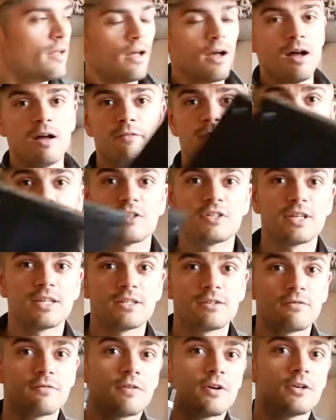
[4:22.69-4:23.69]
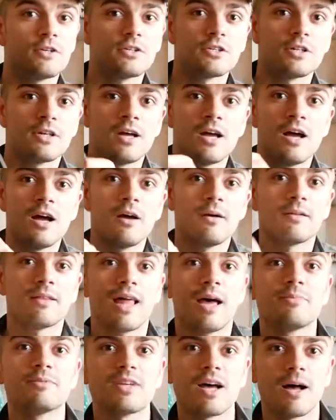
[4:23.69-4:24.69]
First things first,
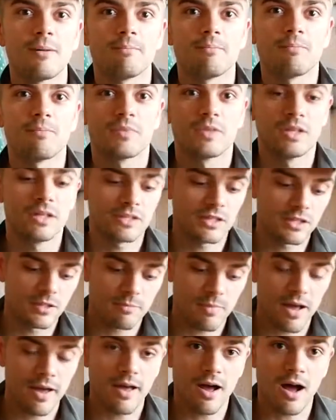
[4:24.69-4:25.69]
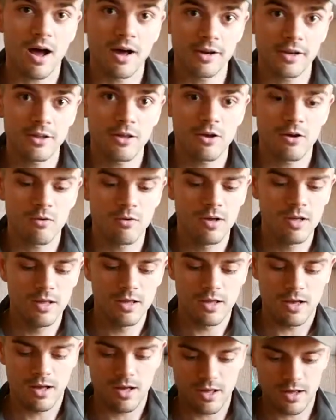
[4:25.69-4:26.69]
laptop. This is my audio
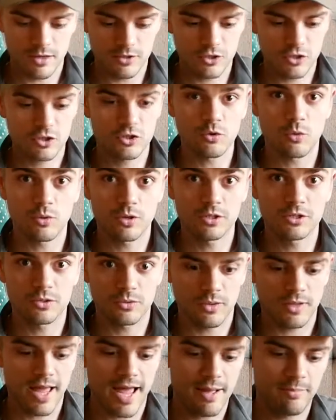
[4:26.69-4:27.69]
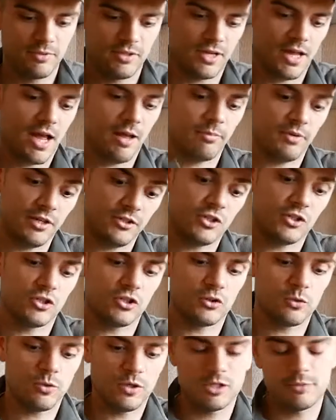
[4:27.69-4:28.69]
storage laptop, not just
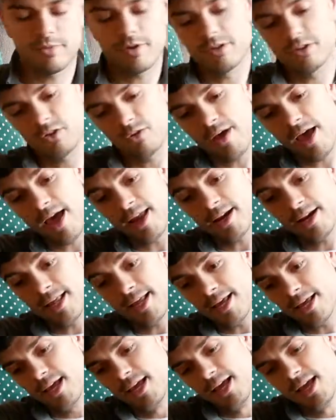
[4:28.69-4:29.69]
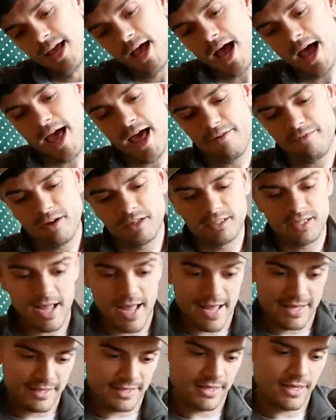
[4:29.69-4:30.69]
storage, but also editing. I have
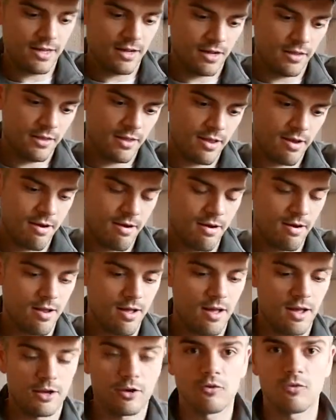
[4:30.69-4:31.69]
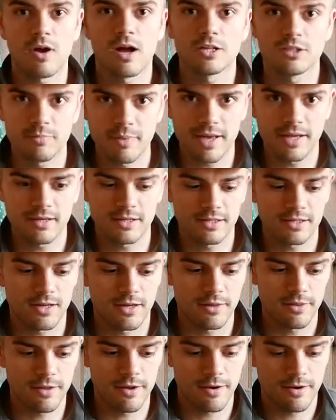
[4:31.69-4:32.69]
Audacity on there, GarageBand is
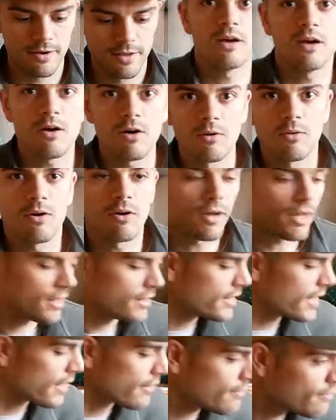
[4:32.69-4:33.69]
on there. Oh, okay, yeah.